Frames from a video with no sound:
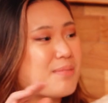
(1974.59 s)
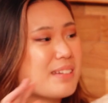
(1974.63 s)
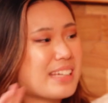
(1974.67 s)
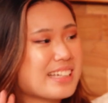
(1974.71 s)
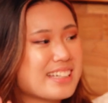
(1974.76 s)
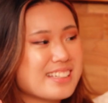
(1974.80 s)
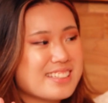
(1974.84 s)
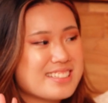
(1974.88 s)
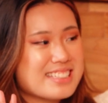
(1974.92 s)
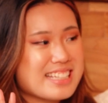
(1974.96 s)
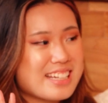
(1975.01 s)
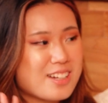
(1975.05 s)

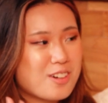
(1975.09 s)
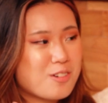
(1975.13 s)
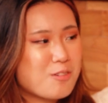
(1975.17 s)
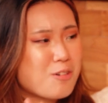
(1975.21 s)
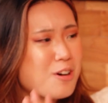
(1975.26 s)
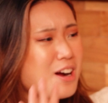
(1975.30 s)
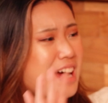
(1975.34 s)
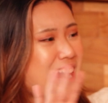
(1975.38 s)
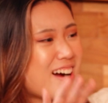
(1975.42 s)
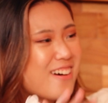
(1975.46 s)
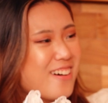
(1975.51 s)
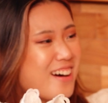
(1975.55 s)
Like it's like,
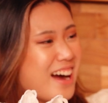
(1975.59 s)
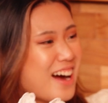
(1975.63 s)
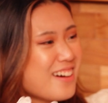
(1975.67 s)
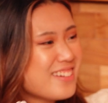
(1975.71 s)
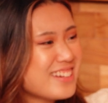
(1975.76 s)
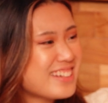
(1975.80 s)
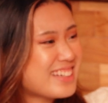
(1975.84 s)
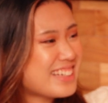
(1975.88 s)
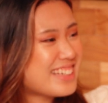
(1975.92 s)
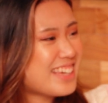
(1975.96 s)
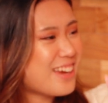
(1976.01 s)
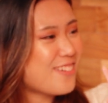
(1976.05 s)
wow, how
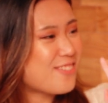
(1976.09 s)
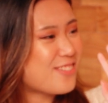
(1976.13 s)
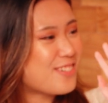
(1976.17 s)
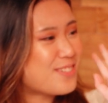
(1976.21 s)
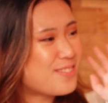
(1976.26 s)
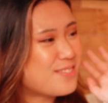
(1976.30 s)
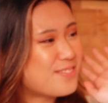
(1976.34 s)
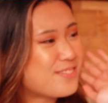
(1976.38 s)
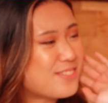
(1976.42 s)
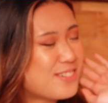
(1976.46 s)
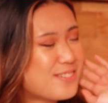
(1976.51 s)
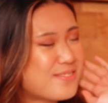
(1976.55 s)
did it get
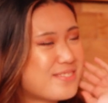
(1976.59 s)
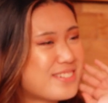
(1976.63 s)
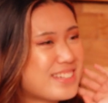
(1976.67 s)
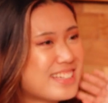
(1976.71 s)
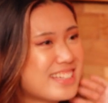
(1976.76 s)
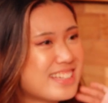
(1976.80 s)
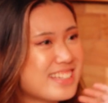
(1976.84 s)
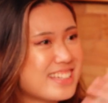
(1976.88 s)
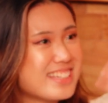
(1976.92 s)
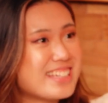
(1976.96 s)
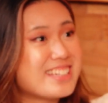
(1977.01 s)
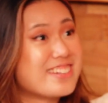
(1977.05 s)
from
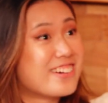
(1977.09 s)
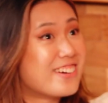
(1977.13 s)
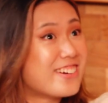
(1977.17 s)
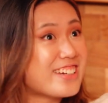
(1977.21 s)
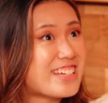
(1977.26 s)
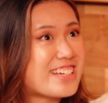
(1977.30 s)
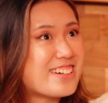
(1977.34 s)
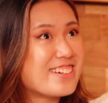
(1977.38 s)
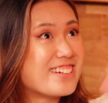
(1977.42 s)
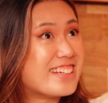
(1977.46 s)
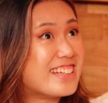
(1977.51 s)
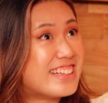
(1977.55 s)

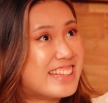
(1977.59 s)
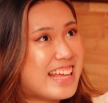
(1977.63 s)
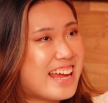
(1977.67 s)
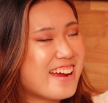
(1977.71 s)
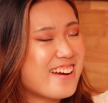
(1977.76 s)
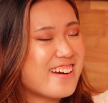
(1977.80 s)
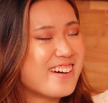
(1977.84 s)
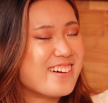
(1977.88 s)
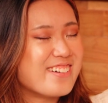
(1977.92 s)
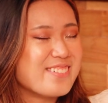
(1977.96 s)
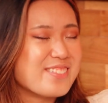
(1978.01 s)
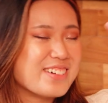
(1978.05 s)
here to
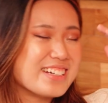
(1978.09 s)
there?